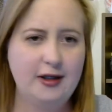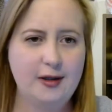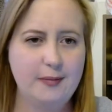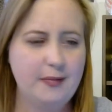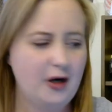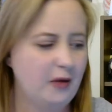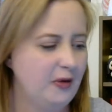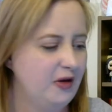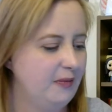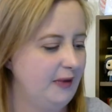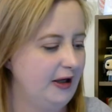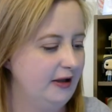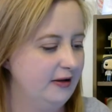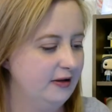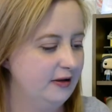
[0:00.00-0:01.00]
Bear with
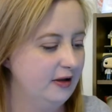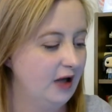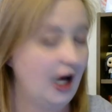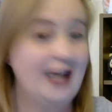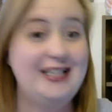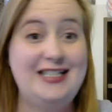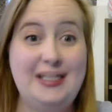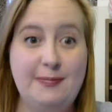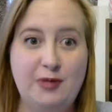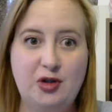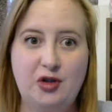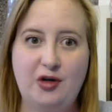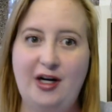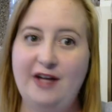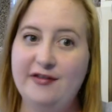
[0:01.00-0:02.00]
me. A Deeper
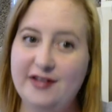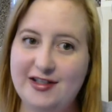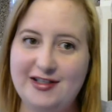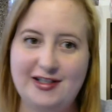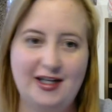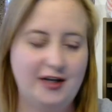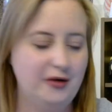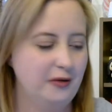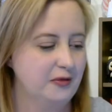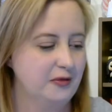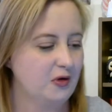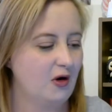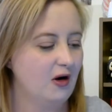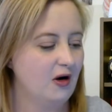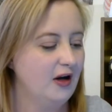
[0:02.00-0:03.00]
Grave. See, I knew it was
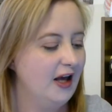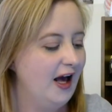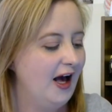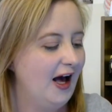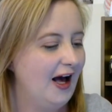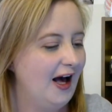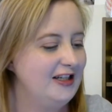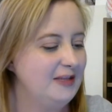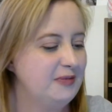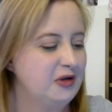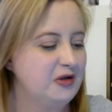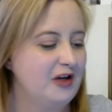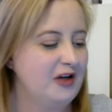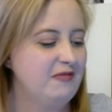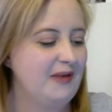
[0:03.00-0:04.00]
wrong. A Deeper
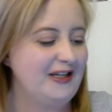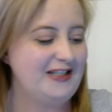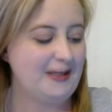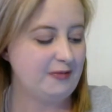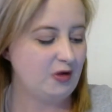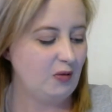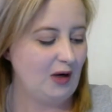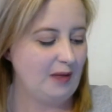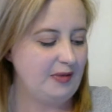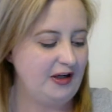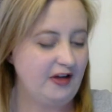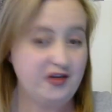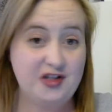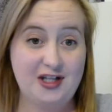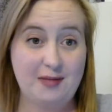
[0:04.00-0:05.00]
Grave by Deborah Webb,
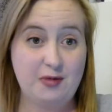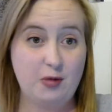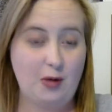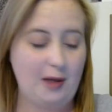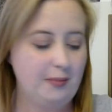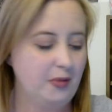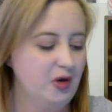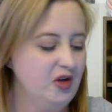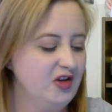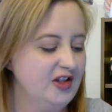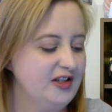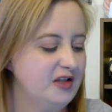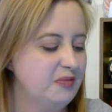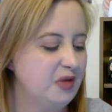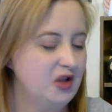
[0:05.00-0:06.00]
another Deborah Webb book.
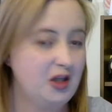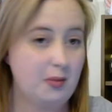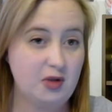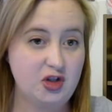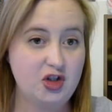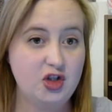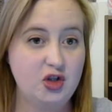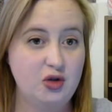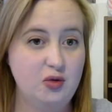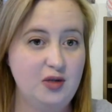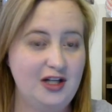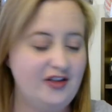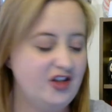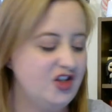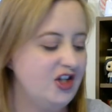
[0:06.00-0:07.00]
This is book number two
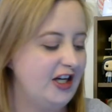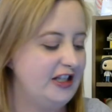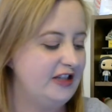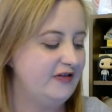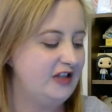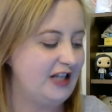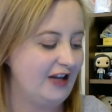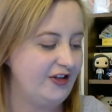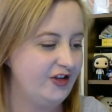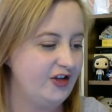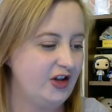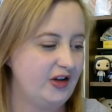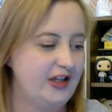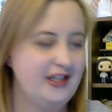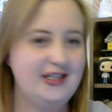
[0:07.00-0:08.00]
in the Shades of Death
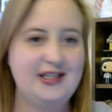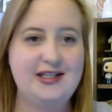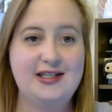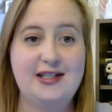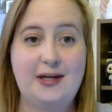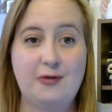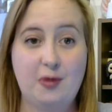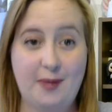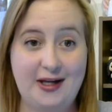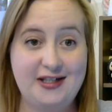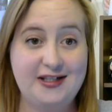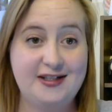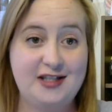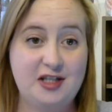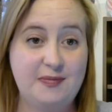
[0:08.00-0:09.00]
series. This is a
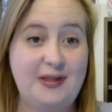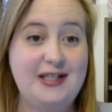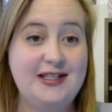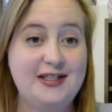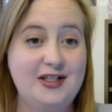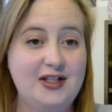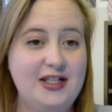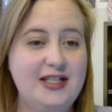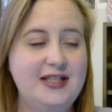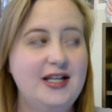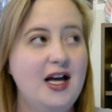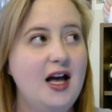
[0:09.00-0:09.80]
romantic suspense series.